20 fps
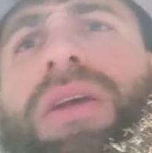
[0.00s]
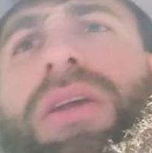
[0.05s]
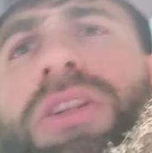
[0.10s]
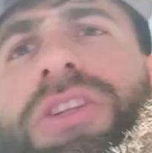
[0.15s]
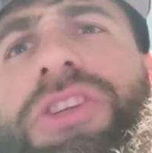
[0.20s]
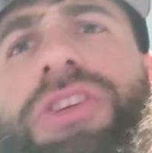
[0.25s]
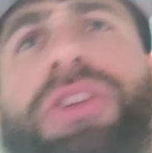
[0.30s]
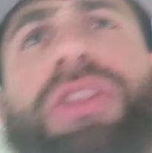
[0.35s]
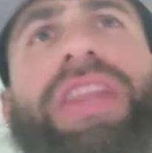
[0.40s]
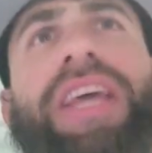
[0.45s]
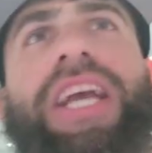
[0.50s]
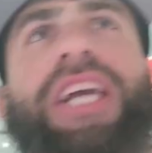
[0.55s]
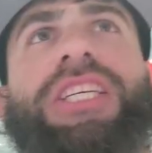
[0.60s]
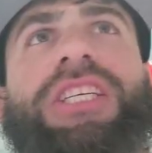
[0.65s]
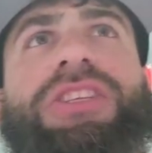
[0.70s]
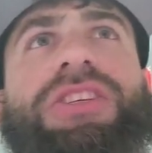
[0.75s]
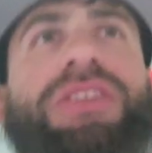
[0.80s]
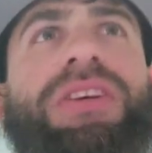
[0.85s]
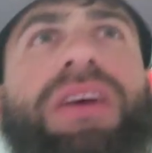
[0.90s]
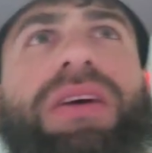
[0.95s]
2
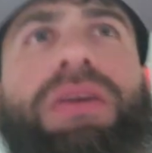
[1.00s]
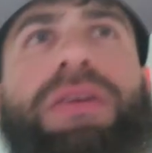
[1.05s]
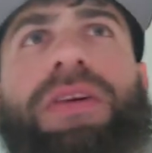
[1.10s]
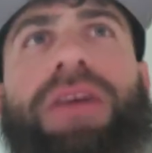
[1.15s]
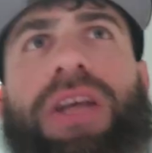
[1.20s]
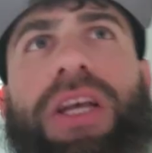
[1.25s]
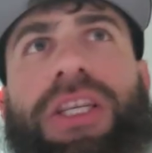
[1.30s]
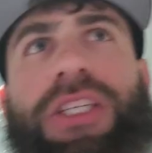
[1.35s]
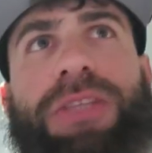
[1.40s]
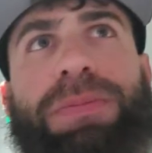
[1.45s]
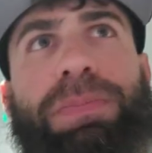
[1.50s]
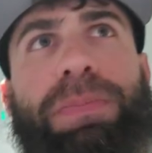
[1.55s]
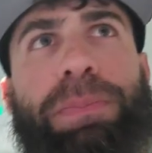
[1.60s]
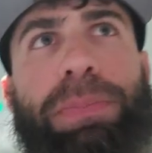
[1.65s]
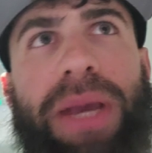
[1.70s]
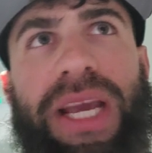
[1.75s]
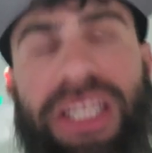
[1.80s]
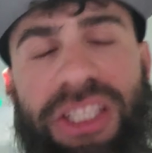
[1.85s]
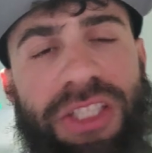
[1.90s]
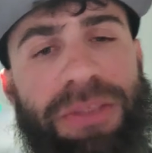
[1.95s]
things: his
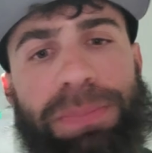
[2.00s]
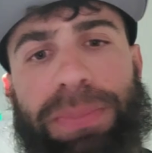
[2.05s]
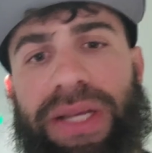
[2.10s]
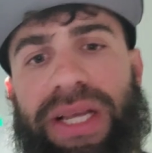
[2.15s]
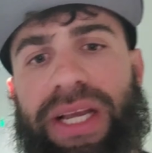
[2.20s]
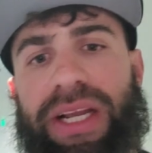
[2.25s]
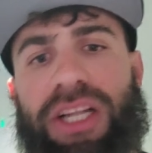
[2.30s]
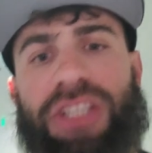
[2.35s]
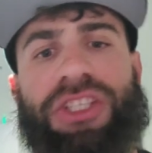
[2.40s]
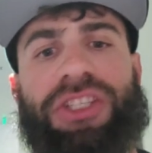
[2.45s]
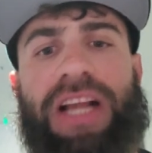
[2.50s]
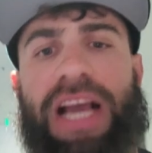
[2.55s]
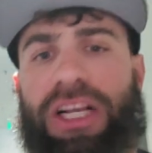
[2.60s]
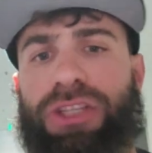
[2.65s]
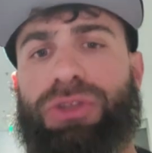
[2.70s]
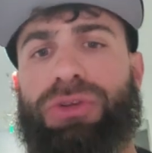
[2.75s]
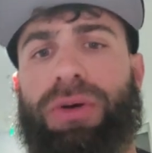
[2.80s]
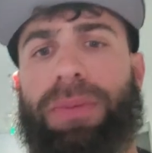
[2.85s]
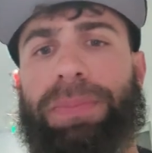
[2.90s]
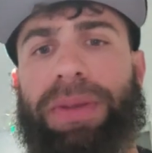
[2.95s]
base speed, his
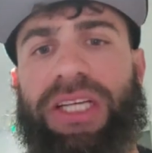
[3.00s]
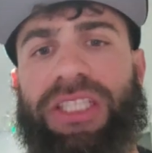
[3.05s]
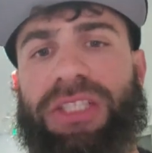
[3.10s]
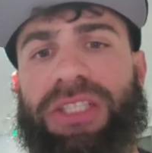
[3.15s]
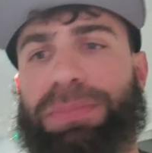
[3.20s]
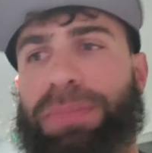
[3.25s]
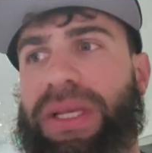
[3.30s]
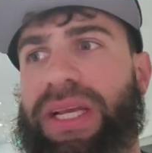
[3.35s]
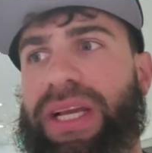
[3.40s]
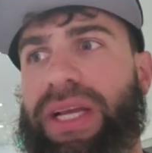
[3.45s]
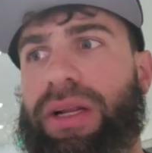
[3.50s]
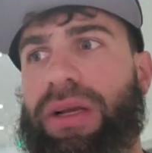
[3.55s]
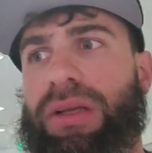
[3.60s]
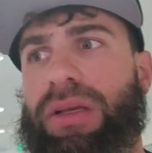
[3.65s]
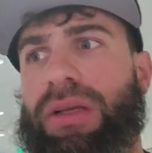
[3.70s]
natural base speed,